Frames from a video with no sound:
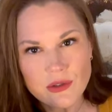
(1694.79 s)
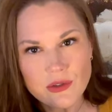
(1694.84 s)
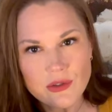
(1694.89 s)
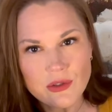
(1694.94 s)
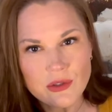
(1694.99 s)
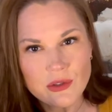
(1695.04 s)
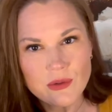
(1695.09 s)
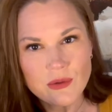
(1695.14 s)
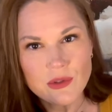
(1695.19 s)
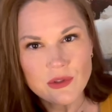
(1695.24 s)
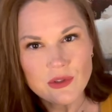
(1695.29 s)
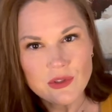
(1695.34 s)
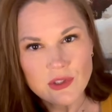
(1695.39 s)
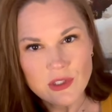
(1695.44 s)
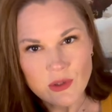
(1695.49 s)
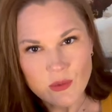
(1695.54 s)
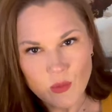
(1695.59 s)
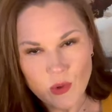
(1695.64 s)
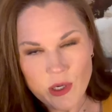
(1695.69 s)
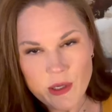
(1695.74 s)
sure you
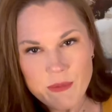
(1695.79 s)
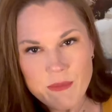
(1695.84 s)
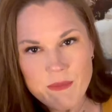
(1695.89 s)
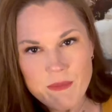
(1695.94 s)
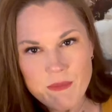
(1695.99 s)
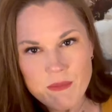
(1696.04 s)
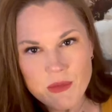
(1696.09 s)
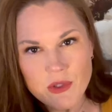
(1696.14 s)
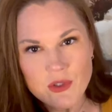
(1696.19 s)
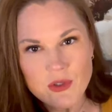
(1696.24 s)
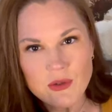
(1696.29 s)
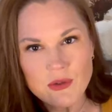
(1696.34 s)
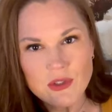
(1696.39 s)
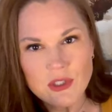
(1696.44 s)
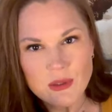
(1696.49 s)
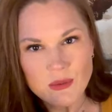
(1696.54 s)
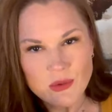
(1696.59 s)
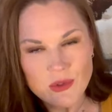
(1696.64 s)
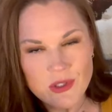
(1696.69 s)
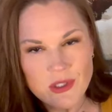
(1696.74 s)
understand why, but you
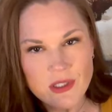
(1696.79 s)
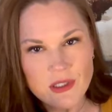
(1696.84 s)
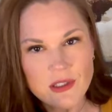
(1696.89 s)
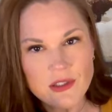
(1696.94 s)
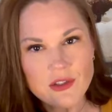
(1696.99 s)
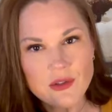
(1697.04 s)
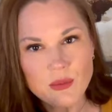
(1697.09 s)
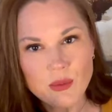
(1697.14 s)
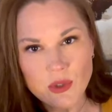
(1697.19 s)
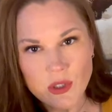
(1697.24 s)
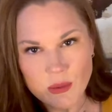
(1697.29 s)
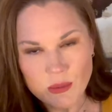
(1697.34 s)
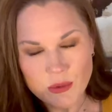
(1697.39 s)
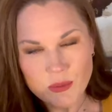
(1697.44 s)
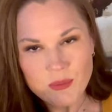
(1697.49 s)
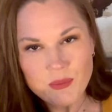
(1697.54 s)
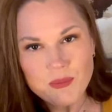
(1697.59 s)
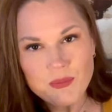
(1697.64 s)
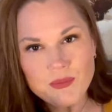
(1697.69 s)
seem to think it's a problem.